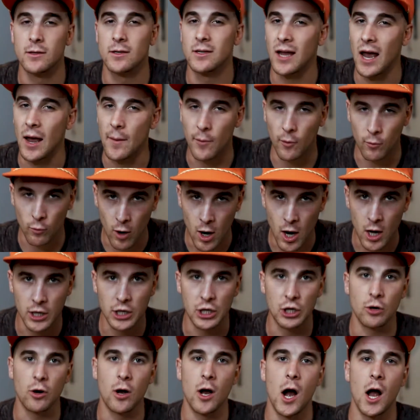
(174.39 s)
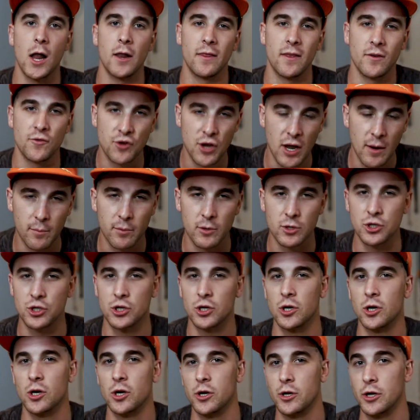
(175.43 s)
the type of rock you're on, the
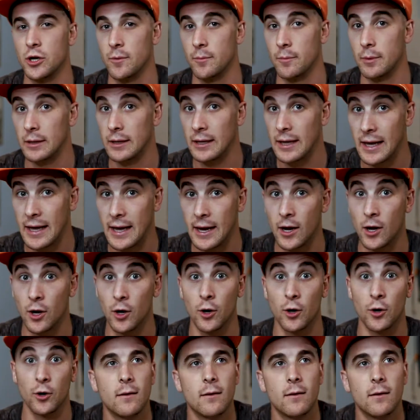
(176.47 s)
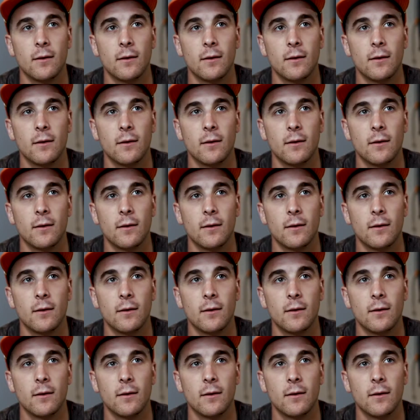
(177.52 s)
temperature, your belayer.